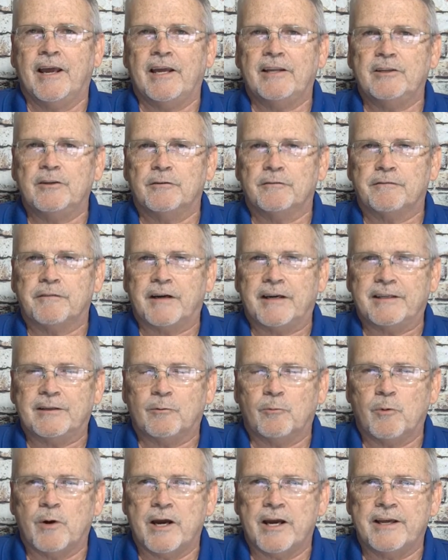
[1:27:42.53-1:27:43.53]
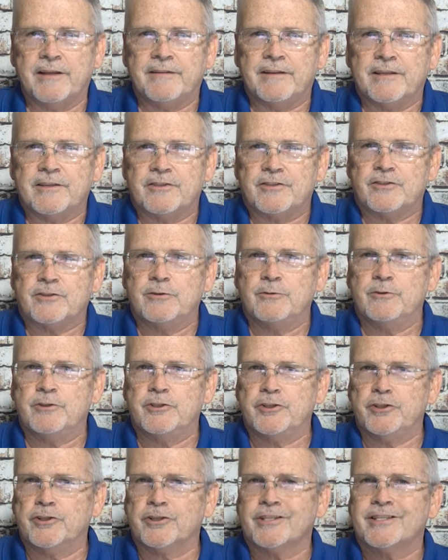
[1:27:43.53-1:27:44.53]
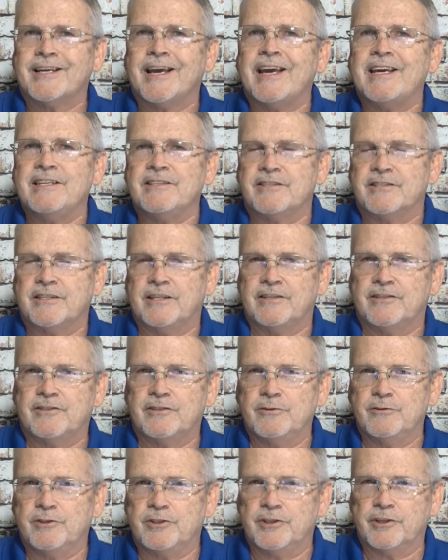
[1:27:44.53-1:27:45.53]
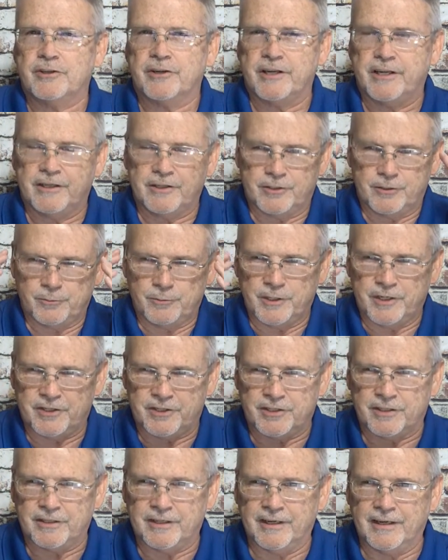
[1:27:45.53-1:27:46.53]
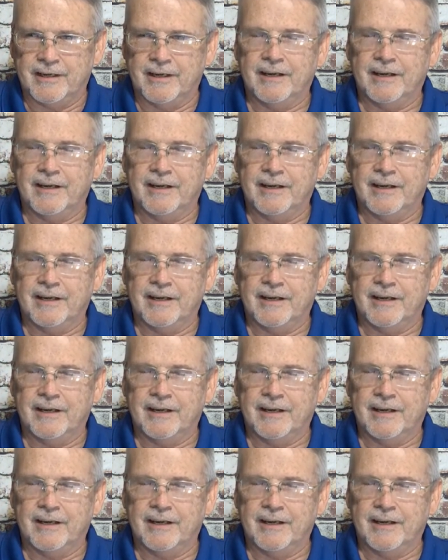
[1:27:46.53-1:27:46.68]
and you'll find a way that suits your taste, that suits your intuition.